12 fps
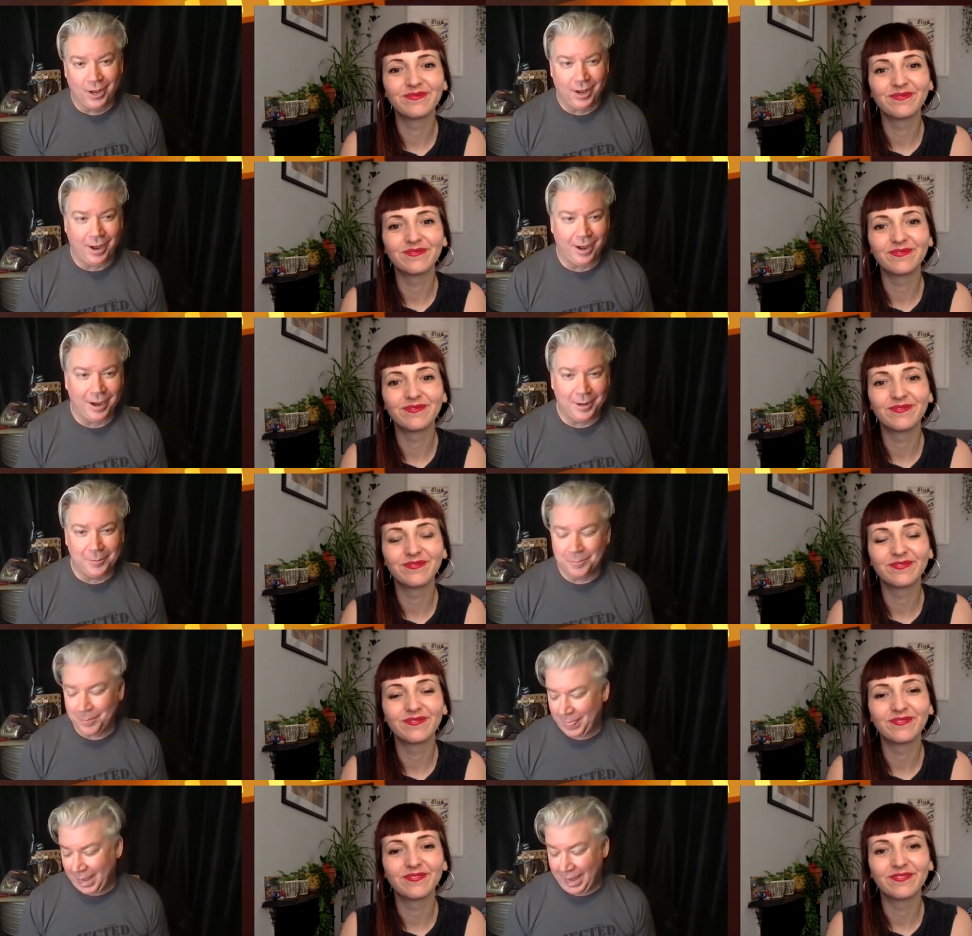
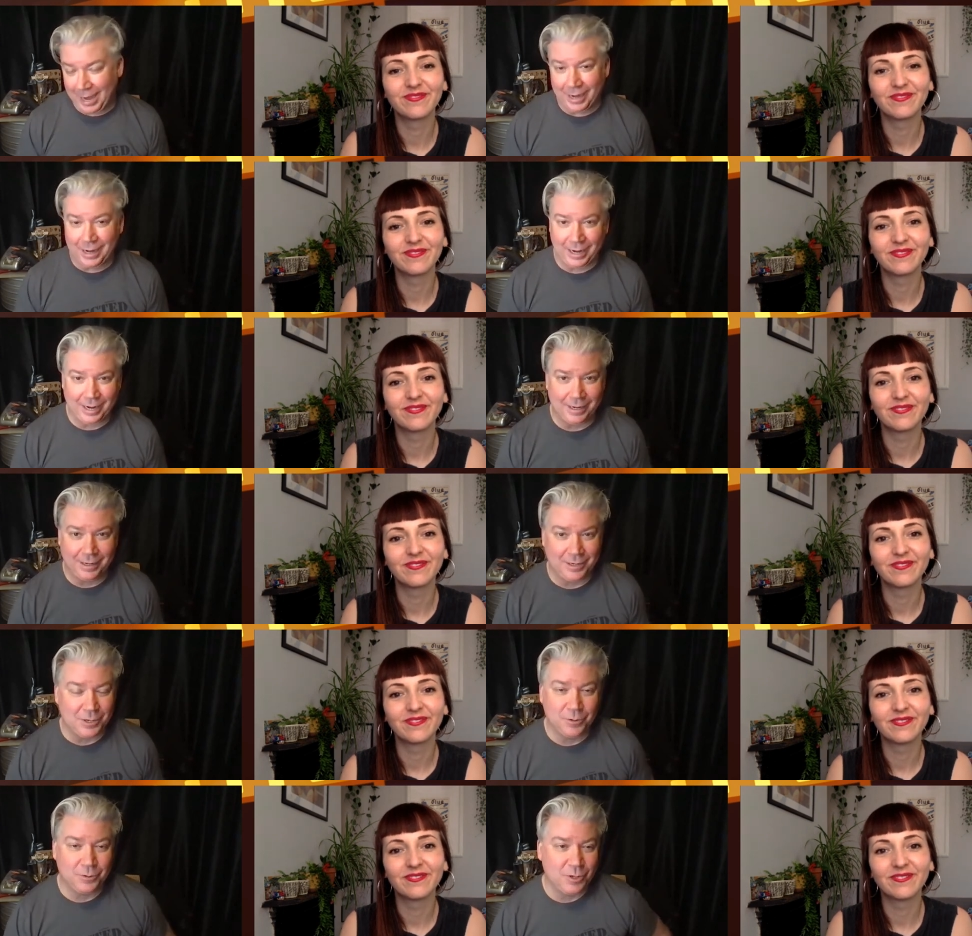Speaker 1: um, and it
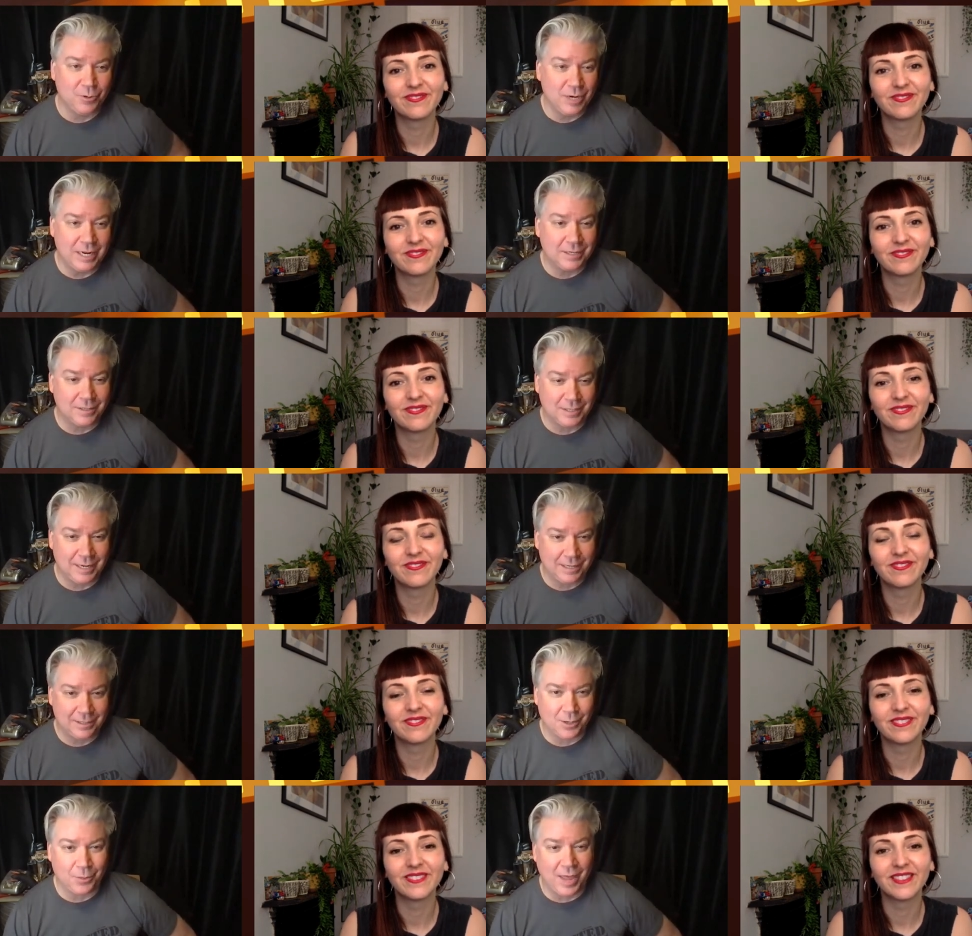you you need to see
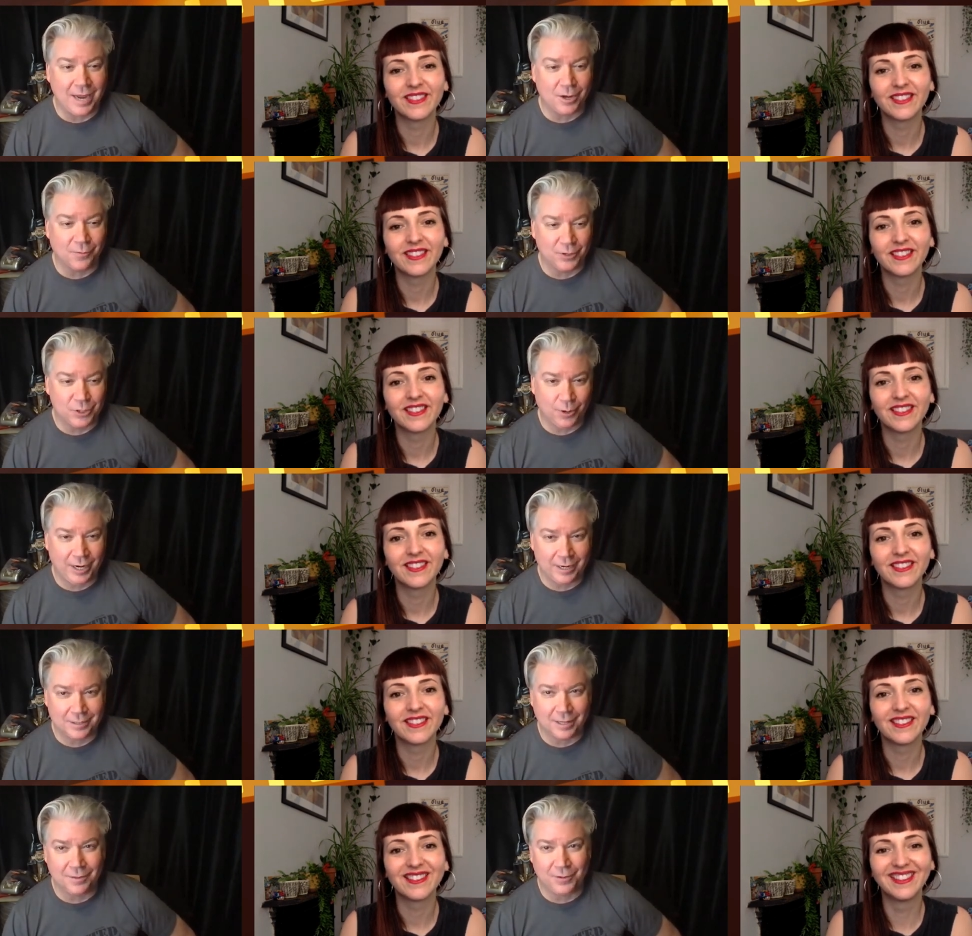it. So thank you for joining
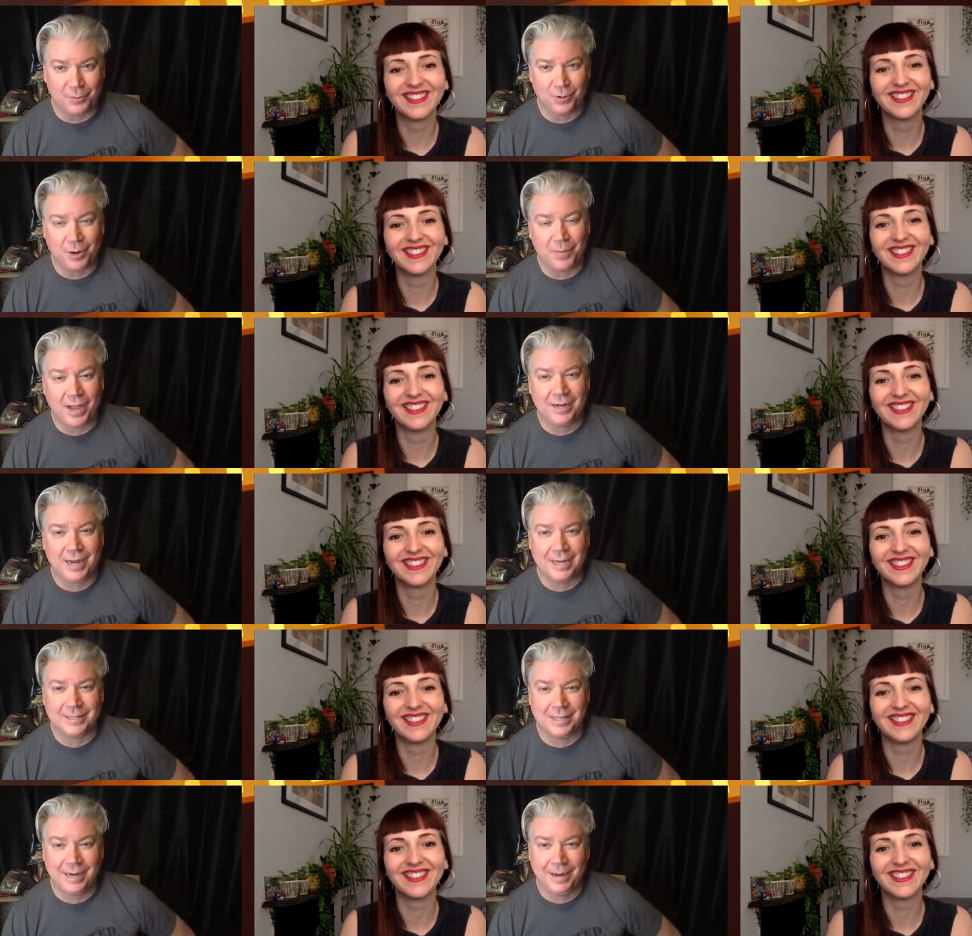us on the Film Threat
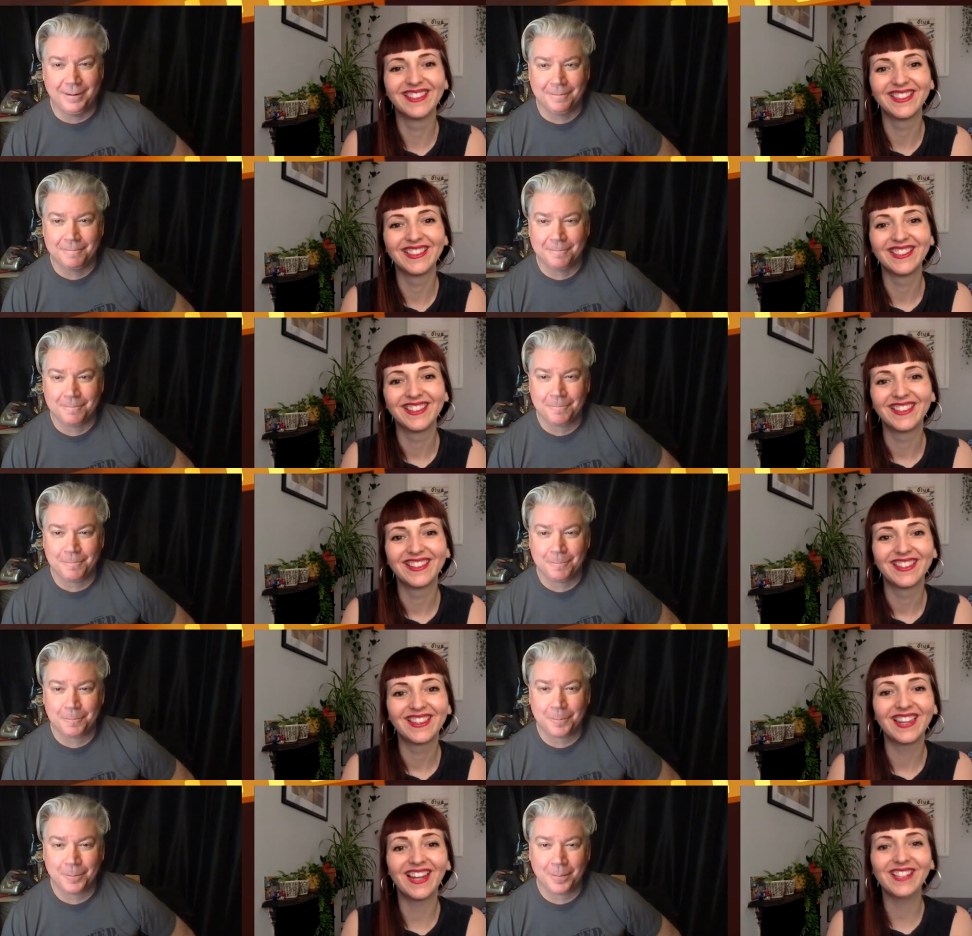podcast today.
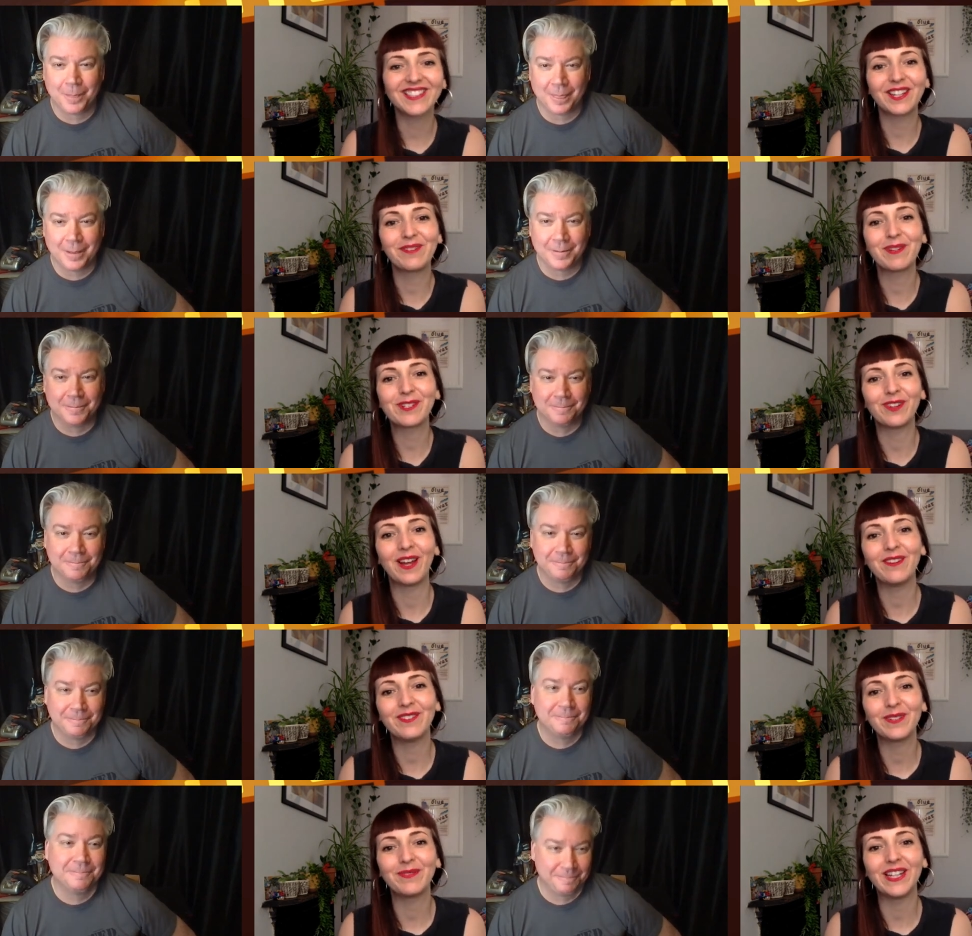
Speaker 2: Thanks so much for
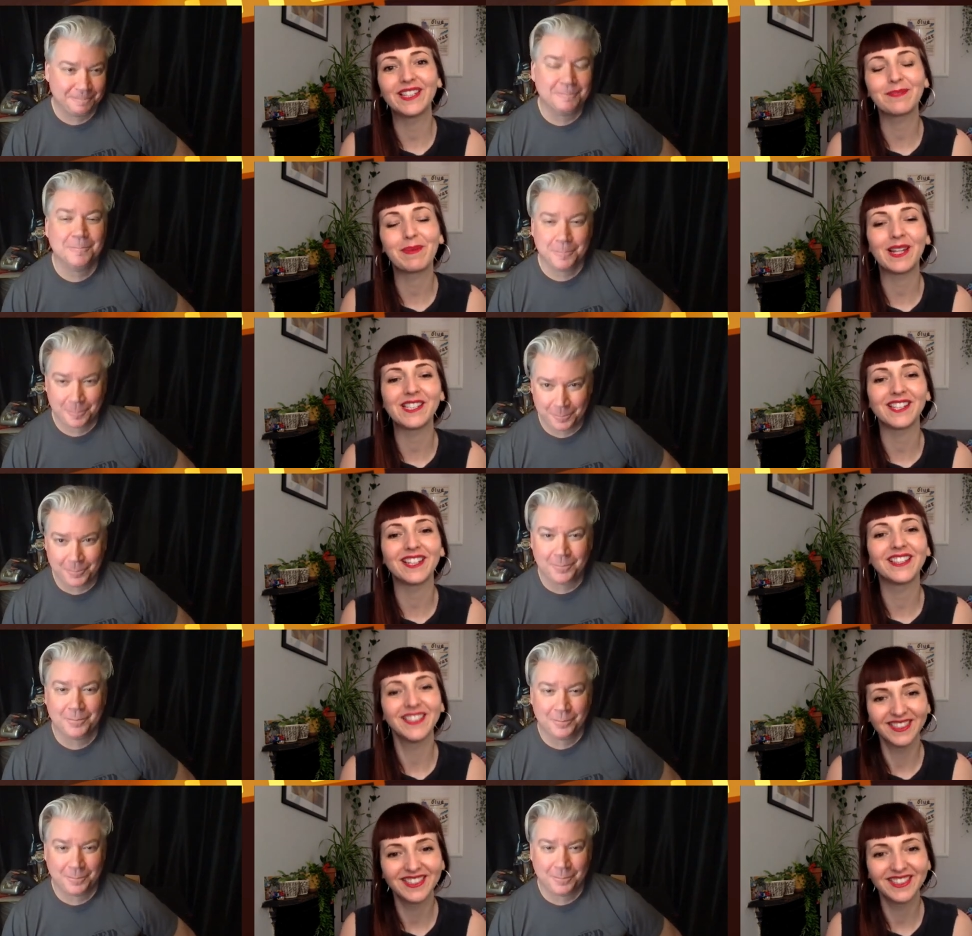having me. It's a pleasure.